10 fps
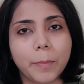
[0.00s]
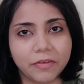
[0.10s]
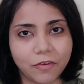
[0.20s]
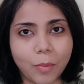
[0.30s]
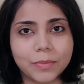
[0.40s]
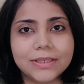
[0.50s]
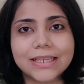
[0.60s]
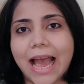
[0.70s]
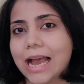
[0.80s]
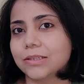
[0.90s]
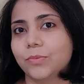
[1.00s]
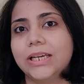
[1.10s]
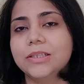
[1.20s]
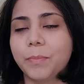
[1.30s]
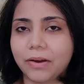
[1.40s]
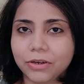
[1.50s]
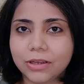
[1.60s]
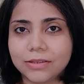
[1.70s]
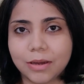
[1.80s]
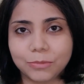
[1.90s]
performance as well as power
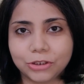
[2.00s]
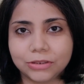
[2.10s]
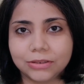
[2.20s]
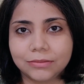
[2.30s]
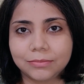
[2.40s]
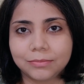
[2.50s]
consumption.